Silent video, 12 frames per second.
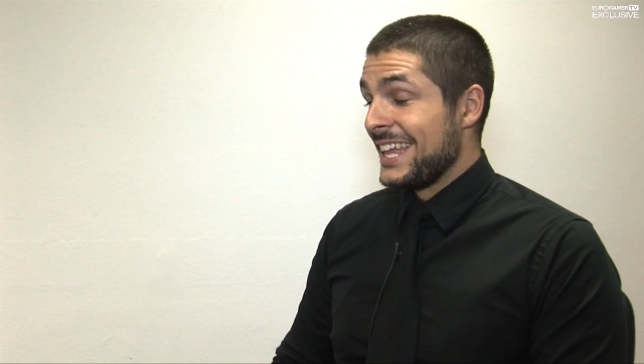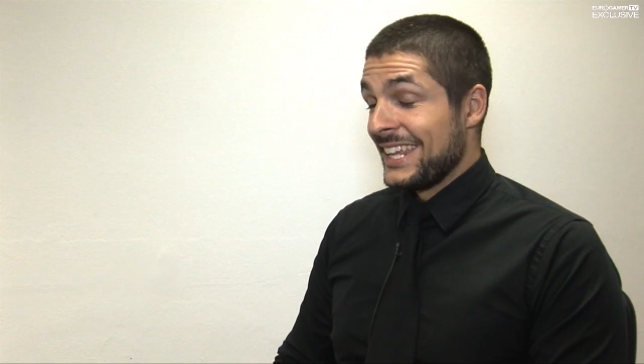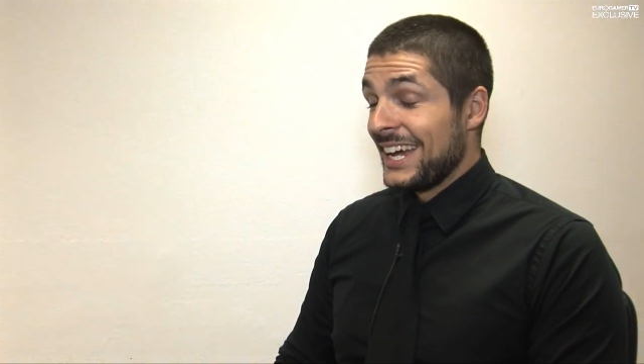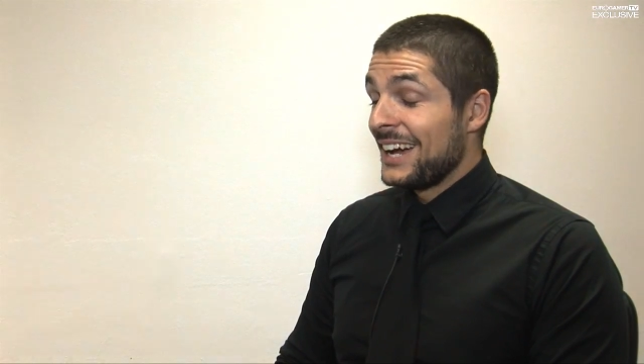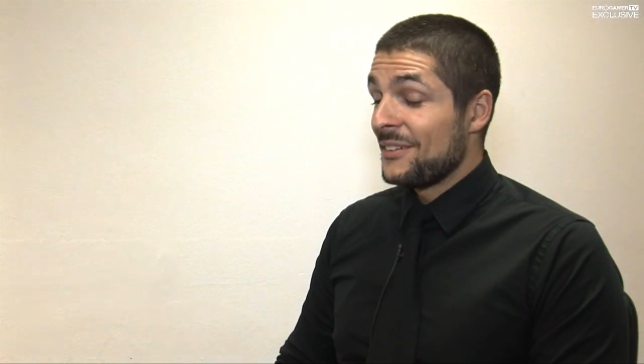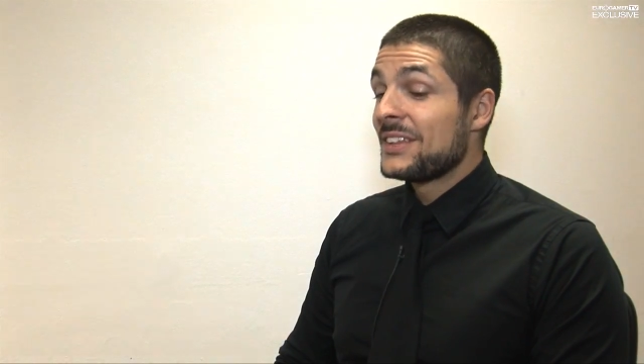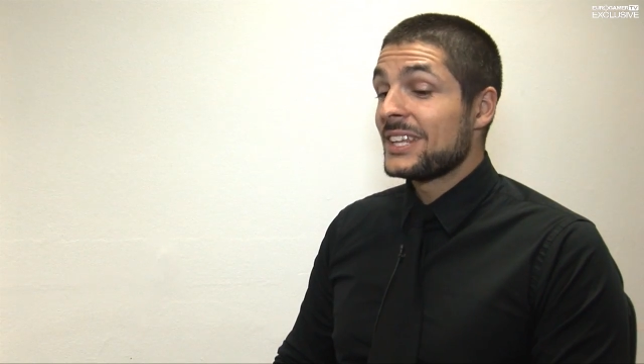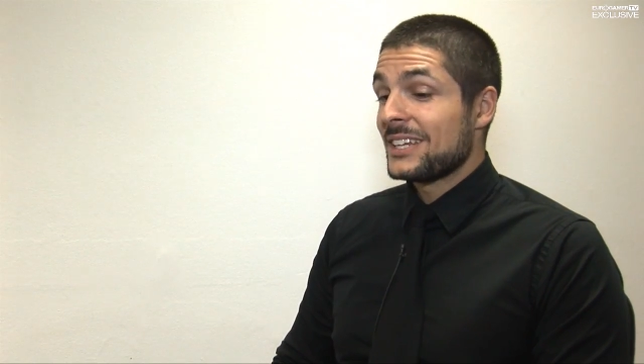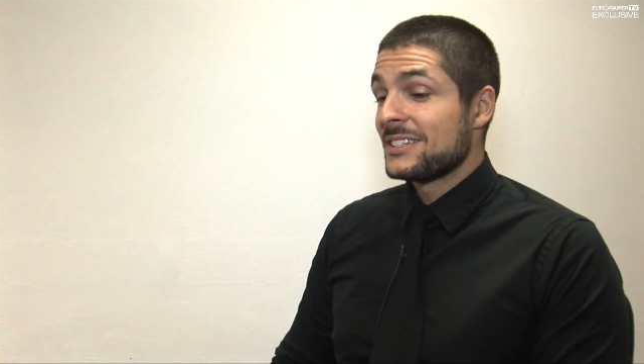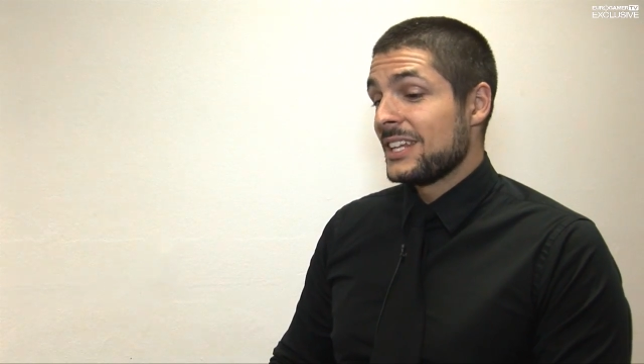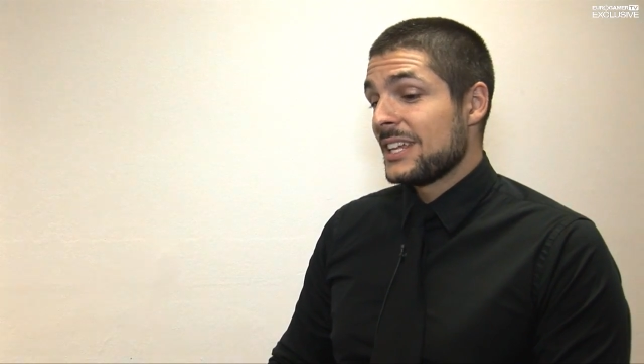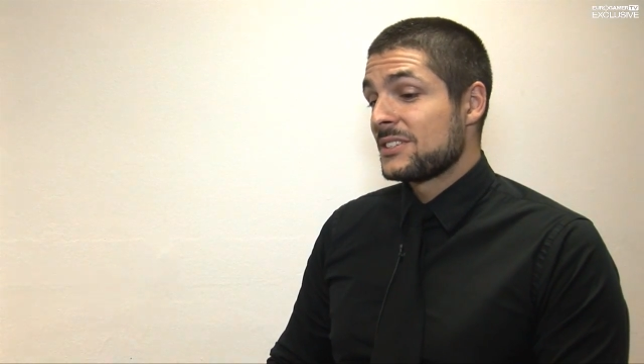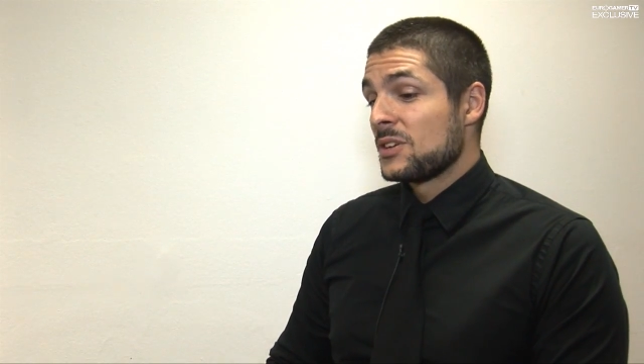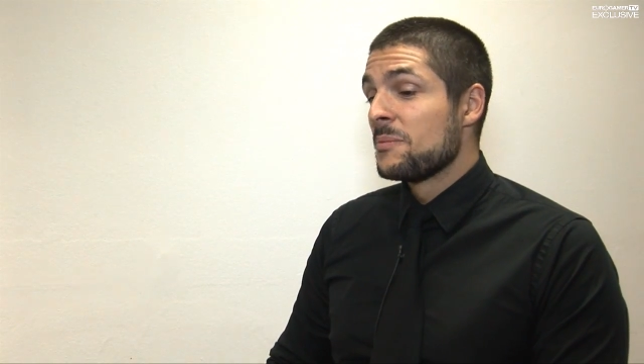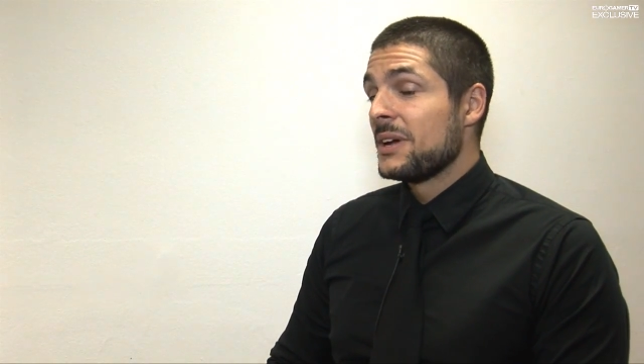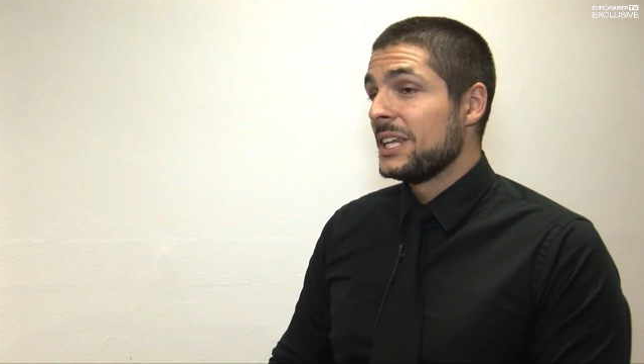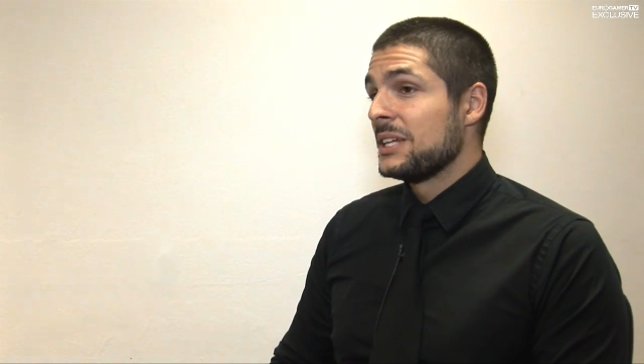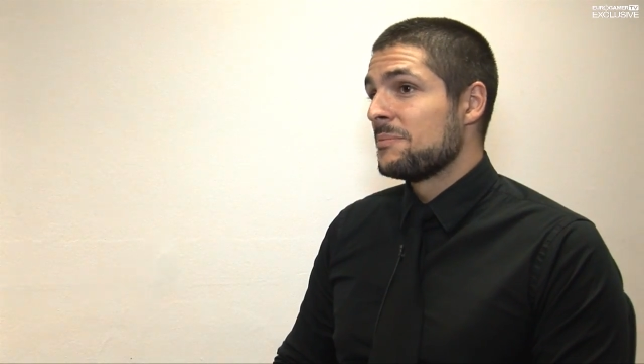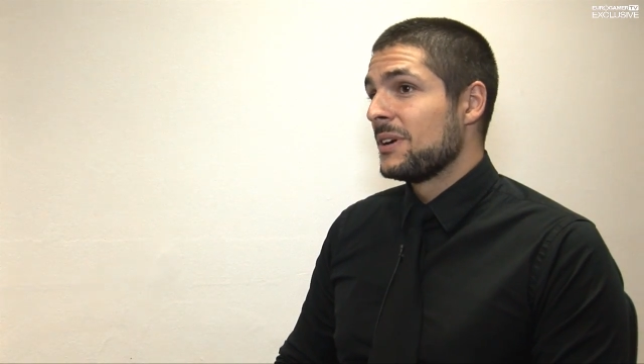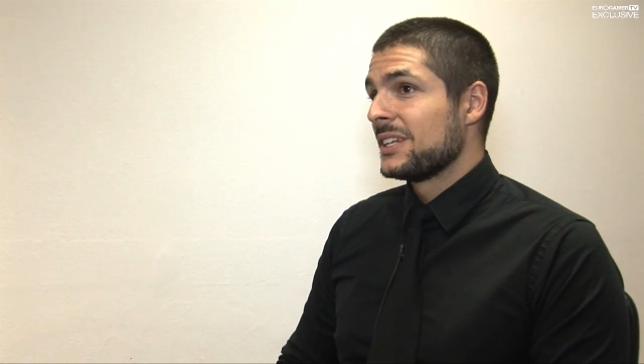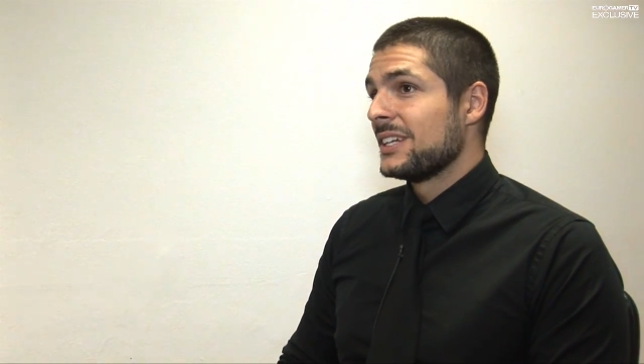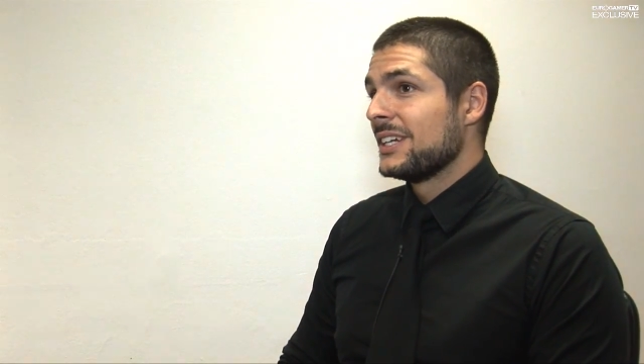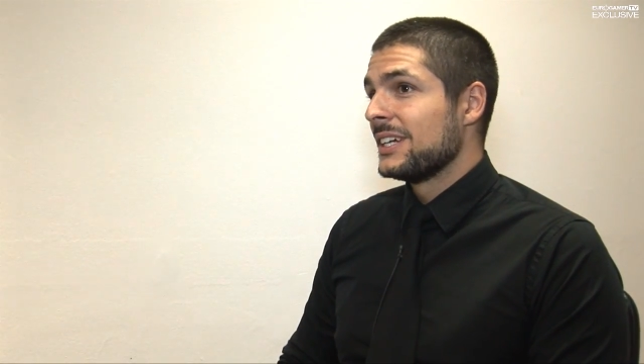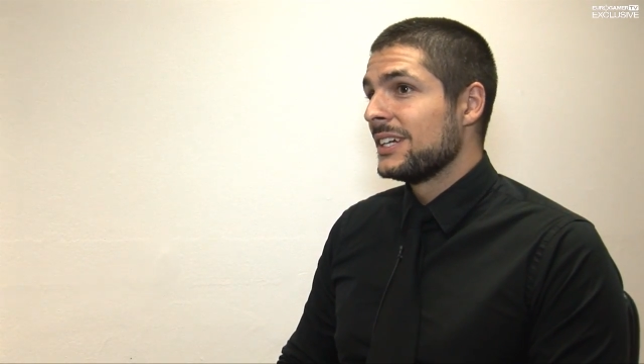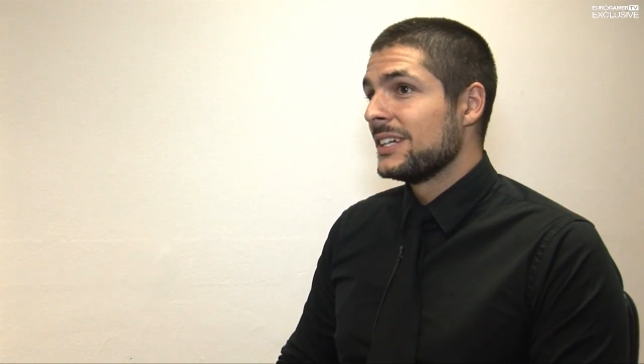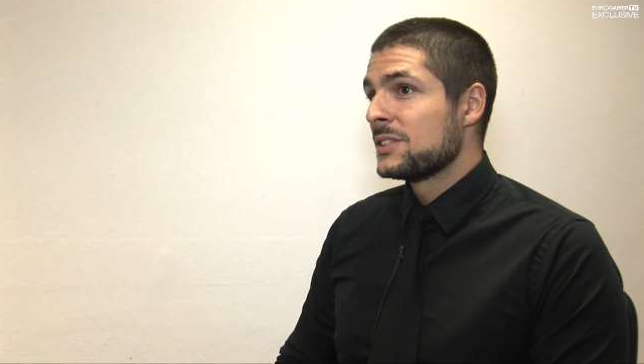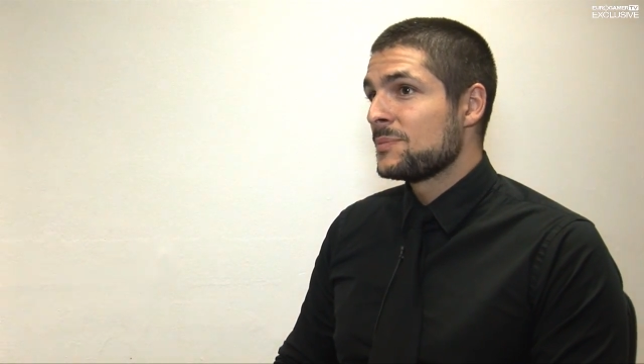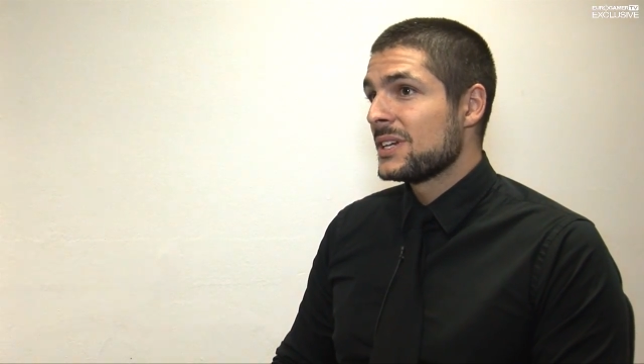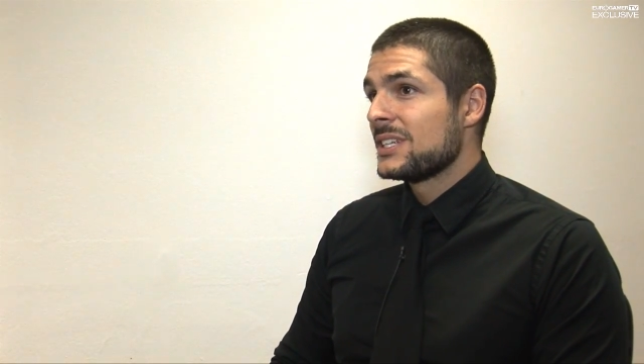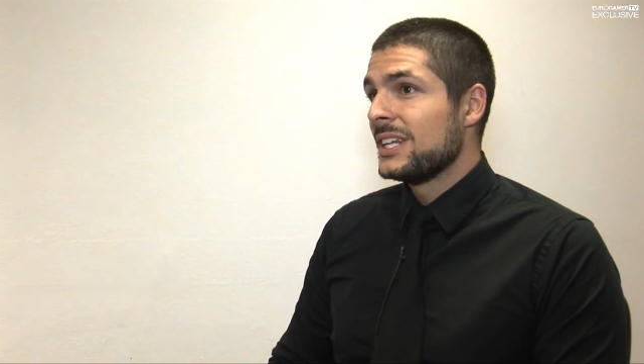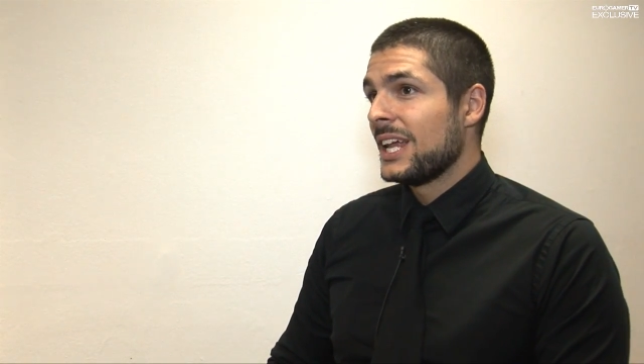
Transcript: I think actually there's so many, but especially